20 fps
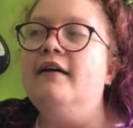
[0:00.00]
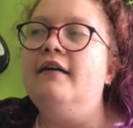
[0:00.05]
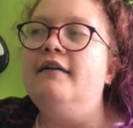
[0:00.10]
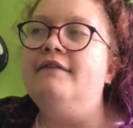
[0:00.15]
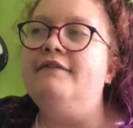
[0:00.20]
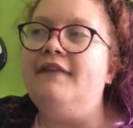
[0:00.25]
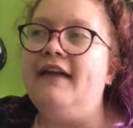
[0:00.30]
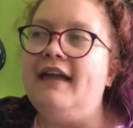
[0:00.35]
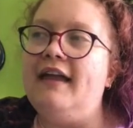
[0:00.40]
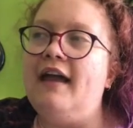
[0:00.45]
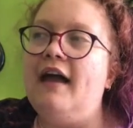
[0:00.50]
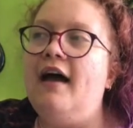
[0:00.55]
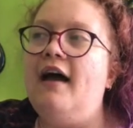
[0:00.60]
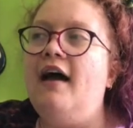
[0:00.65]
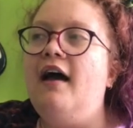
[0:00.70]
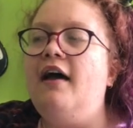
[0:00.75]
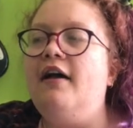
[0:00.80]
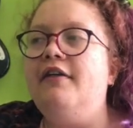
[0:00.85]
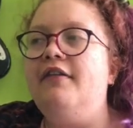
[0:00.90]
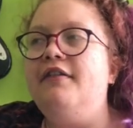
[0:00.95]

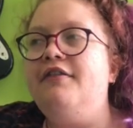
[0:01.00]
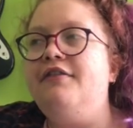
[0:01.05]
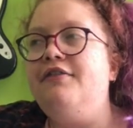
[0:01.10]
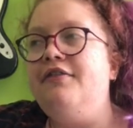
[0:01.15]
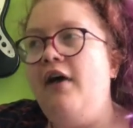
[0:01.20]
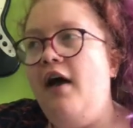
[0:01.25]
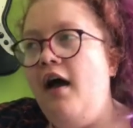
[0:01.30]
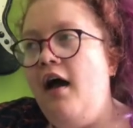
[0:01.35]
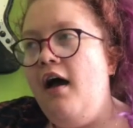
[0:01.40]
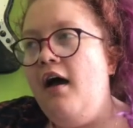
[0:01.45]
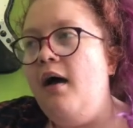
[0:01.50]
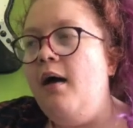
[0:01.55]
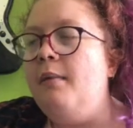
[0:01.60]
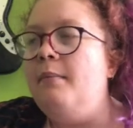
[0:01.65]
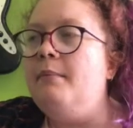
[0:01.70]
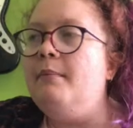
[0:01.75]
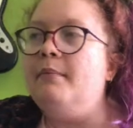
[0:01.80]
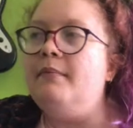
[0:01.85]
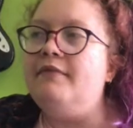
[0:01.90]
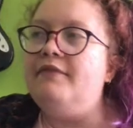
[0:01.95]
finger,
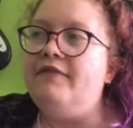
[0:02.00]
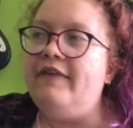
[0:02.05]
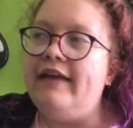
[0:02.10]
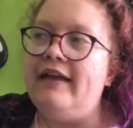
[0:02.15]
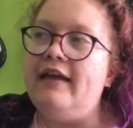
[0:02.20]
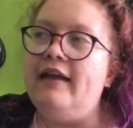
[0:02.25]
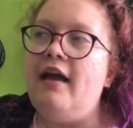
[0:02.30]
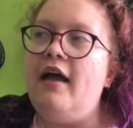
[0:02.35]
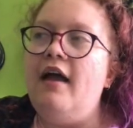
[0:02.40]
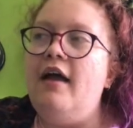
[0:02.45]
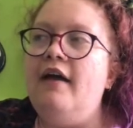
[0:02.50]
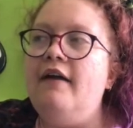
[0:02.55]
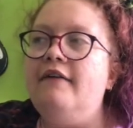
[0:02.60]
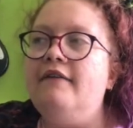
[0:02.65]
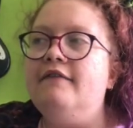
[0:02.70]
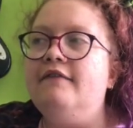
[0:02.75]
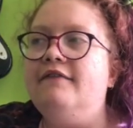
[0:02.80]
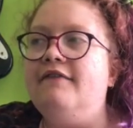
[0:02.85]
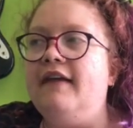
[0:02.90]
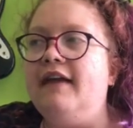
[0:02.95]
thumb, finger,
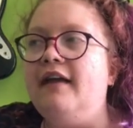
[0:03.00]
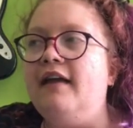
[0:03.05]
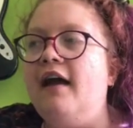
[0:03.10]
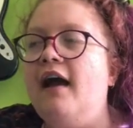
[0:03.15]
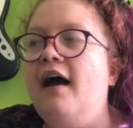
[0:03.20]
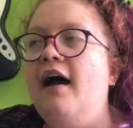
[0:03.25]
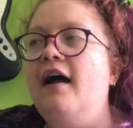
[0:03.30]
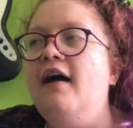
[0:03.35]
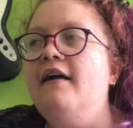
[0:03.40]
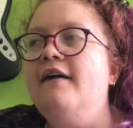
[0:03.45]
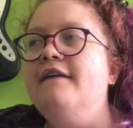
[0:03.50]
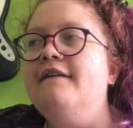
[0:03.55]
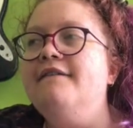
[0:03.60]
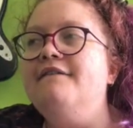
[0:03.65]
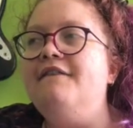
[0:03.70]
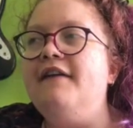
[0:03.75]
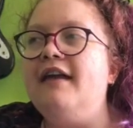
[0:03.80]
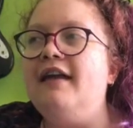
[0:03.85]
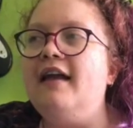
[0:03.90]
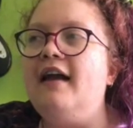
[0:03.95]
finger,
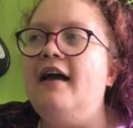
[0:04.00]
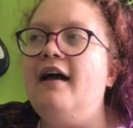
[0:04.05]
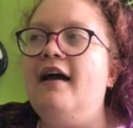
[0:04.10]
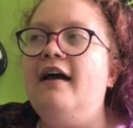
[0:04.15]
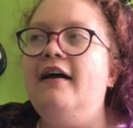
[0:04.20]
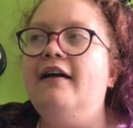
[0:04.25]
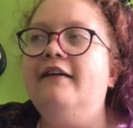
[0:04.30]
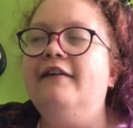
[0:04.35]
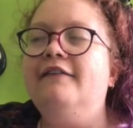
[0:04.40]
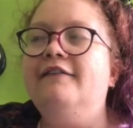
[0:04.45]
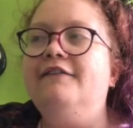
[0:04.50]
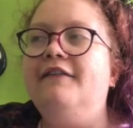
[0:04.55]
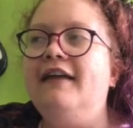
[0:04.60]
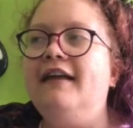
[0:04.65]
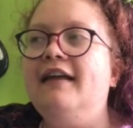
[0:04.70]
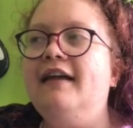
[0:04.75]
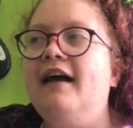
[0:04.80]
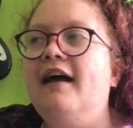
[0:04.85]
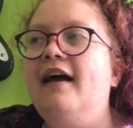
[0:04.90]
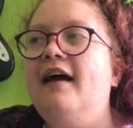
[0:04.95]
finger,
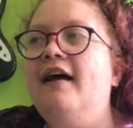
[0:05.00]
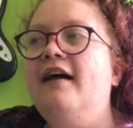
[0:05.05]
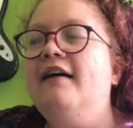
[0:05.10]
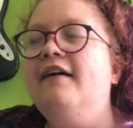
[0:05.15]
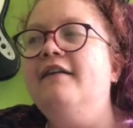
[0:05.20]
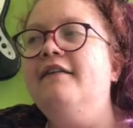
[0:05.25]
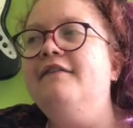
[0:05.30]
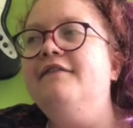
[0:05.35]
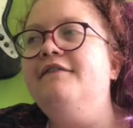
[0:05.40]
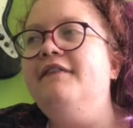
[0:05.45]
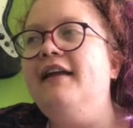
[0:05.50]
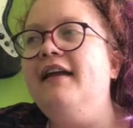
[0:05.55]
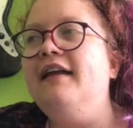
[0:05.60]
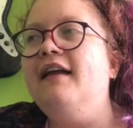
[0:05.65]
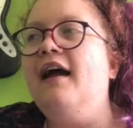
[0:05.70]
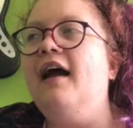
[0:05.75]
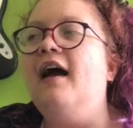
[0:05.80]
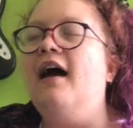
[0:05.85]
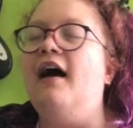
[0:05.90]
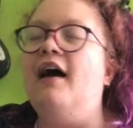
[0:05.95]
finger,
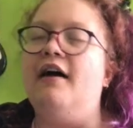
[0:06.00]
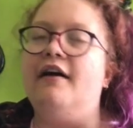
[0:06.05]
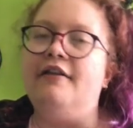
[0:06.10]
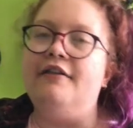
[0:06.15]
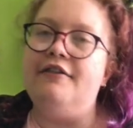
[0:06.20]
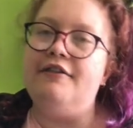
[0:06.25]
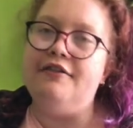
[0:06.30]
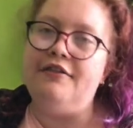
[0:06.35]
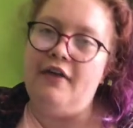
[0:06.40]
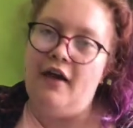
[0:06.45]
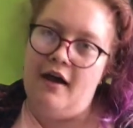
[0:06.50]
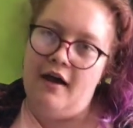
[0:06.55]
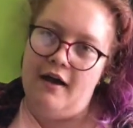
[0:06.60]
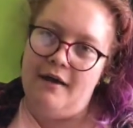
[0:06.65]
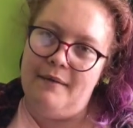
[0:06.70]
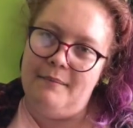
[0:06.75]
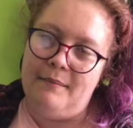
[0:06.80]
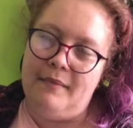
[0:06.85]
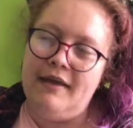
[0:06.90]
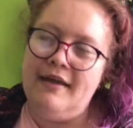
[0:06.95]
finger,
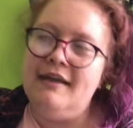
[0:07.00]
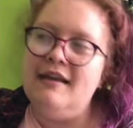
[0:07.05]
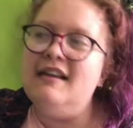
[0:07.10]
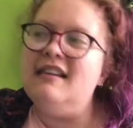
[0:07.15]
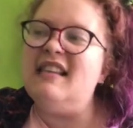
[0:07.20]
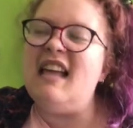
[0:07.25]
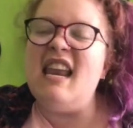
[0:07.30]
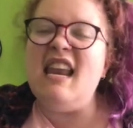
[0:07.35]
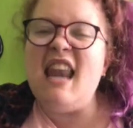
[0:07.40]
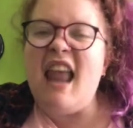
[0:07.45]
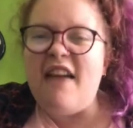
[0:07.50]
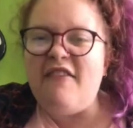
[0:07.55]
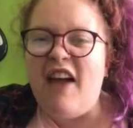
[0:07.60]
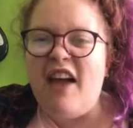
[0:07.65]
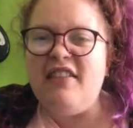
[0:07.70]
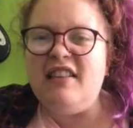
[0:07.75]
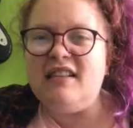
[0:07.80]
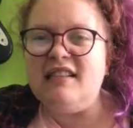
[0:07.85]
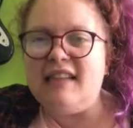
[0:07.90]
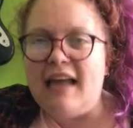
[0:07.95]
thumb. So they're never at
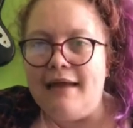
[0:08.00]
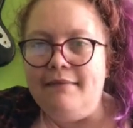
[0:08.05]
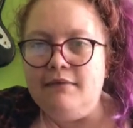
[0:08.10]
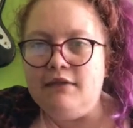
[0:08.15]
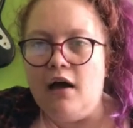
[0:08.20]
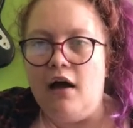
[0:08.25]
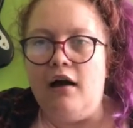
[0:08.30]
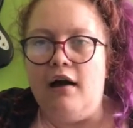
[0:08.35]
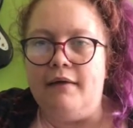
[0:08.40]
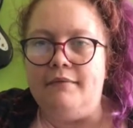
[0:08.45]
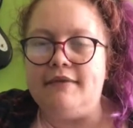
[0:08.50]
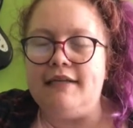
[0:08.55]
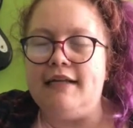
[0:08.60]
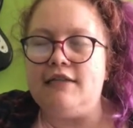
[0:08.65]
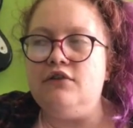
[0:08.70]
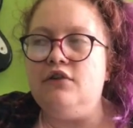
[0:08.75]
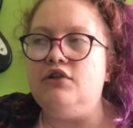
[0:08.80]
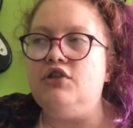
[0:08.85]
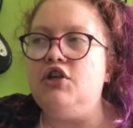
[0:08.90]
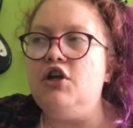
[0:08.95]
the same time, so that's
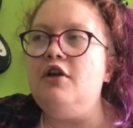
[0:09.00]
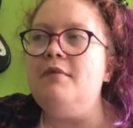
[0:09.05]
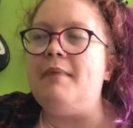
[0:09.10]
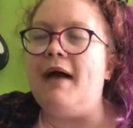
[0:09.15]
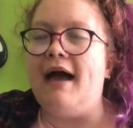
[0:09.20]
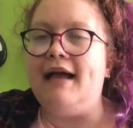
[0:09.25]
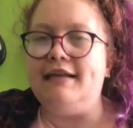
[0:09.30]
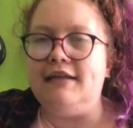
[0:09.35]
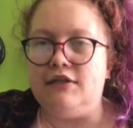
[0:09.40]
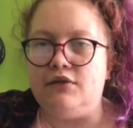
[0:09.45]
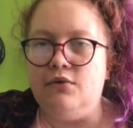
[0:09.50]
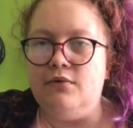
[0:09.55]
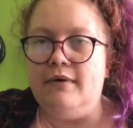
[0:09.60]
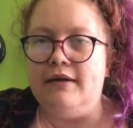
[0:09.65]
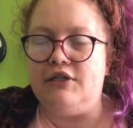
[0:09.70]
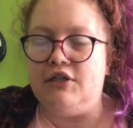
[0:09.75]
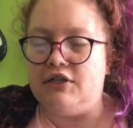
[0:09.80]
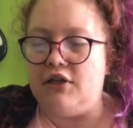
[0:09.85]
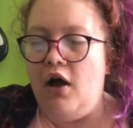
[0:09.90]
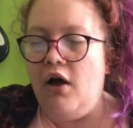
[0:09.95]
not too bad. It's
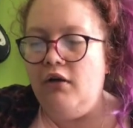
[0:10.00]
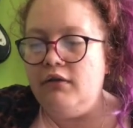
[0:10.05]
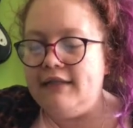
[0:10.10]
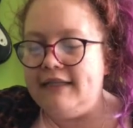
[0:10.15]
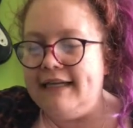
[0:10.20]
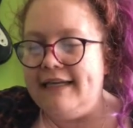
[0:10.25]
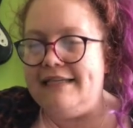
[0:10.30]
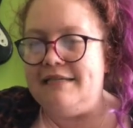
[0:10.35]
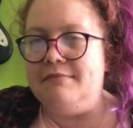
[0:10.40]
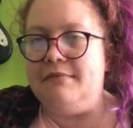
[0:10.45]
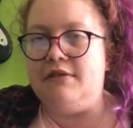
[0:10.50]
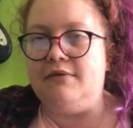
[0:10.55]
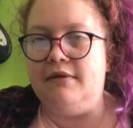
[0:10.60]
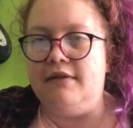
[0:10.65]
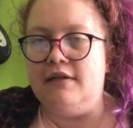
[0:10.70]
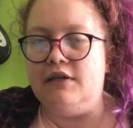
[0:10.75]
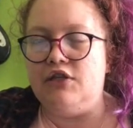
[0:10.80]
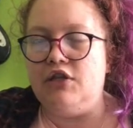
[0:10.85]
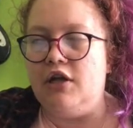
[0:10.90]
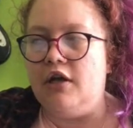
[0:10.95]
always just alternating between
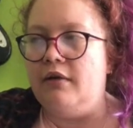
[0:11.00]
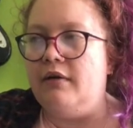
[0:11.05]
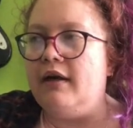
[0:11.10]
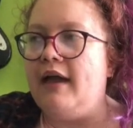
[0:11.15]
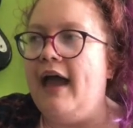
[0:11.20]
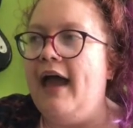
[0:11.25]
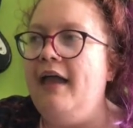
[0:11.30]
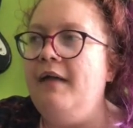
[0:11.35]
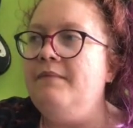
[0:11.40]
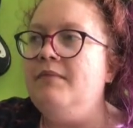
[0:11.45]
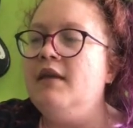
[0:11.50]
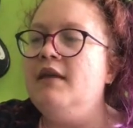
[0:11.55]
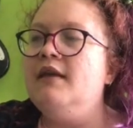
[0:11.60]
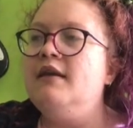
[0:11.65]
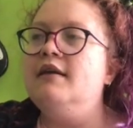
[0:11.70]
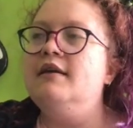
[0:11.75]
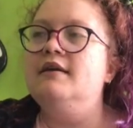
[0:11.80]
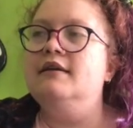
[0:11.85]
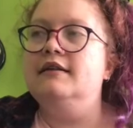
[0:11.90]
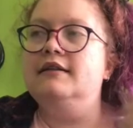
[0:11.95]
the 2, okay?
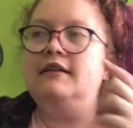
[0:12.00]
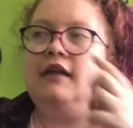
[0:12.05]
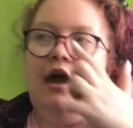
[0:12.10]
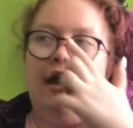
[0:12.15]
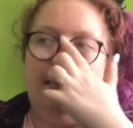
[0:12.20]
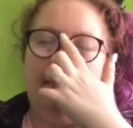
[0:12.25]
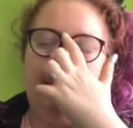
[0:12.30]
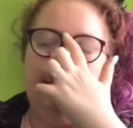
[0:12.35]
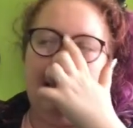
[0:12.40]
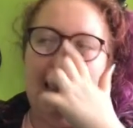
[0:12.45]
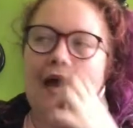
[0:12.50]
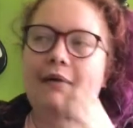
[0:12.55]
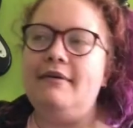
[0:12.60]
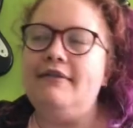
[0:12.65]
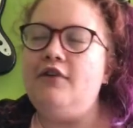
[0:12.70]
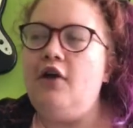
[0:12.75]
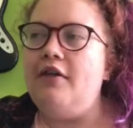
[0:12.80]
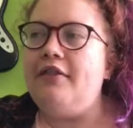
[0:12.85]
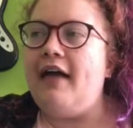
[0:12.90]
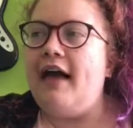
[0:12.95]
So now we've
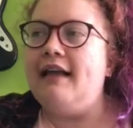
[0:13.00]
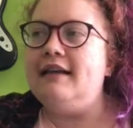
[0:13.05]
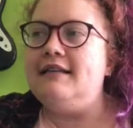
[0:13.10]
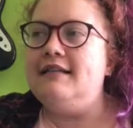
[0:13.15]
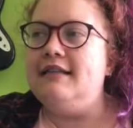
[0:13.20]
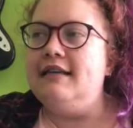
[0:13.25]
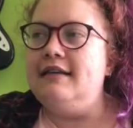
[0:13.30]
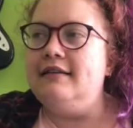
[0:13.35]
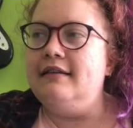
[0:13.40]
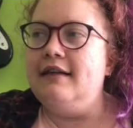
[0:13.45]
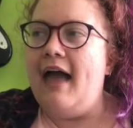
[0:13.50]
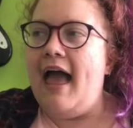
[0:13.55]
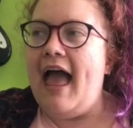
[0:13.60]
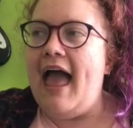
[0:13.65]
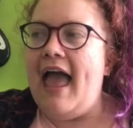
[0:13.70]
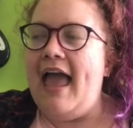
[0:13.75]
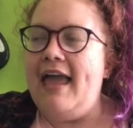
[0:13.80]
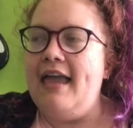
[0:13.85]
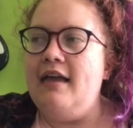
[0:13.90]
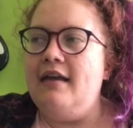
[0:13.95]
got that
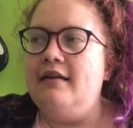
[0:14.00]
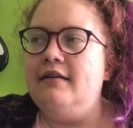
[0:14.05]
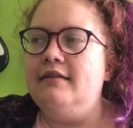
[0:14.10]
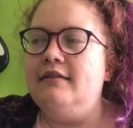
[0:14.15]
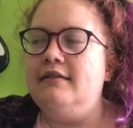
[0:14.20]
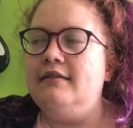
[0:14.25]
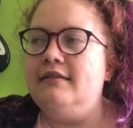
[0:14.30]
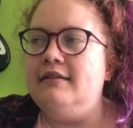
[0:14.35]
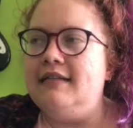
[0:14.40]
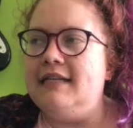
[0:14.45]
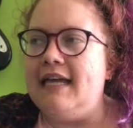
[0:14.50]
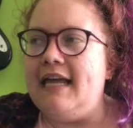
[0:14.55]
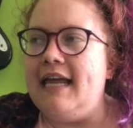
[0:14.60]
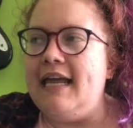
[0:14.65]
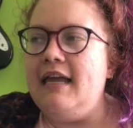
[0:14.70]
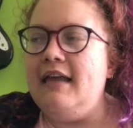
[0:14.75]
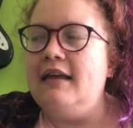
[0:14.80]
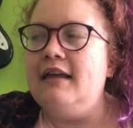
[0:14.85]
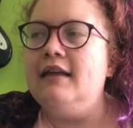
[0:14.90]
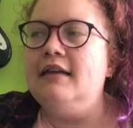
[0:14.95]
A, D,